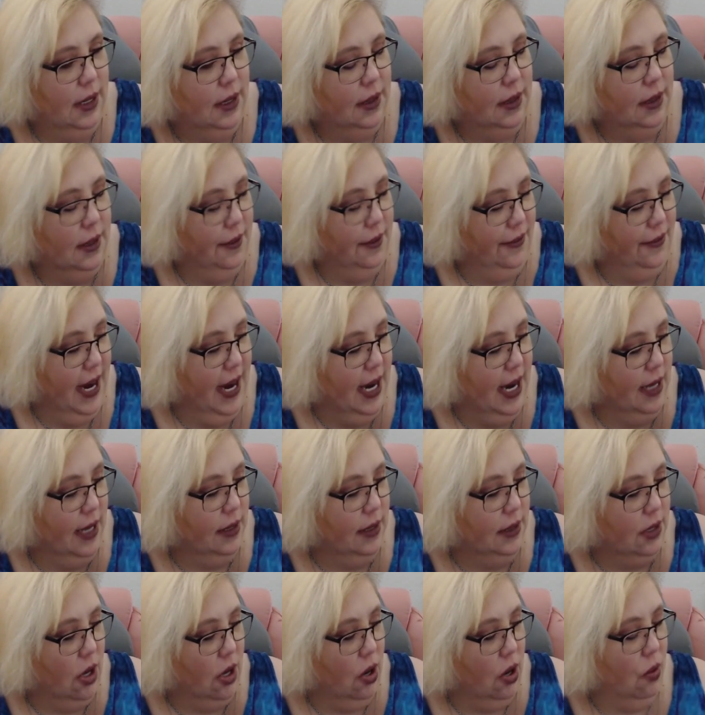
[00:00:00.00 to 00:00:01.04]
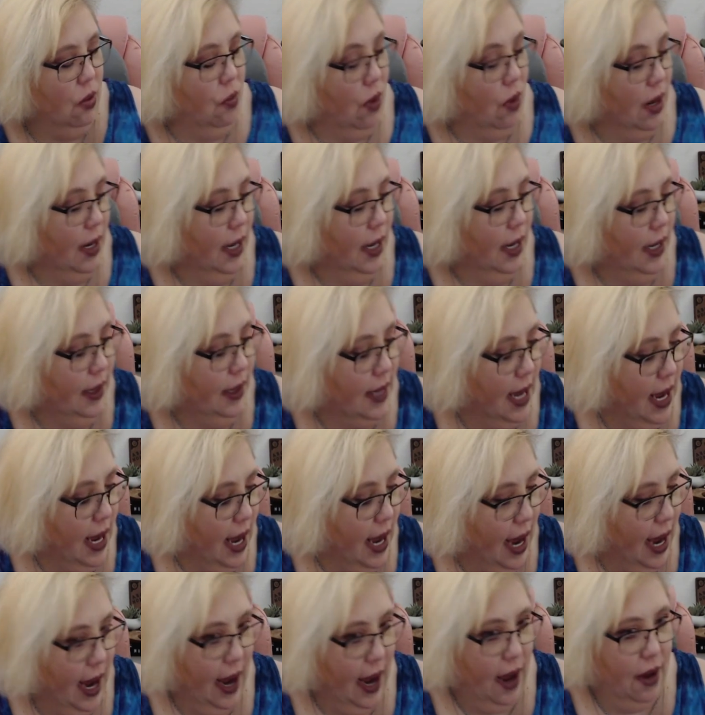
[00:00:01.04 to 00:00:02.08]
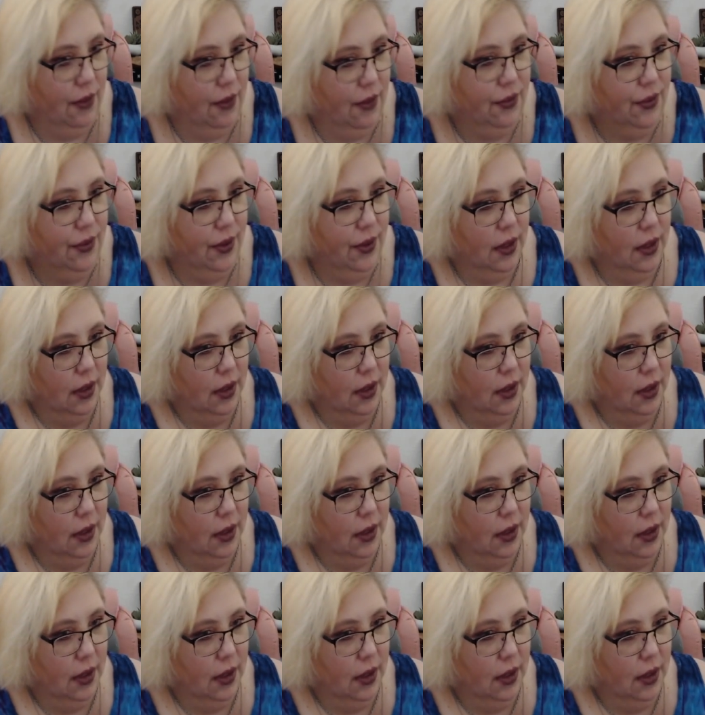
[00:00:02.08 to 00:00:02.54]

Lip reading: the fans, are why they have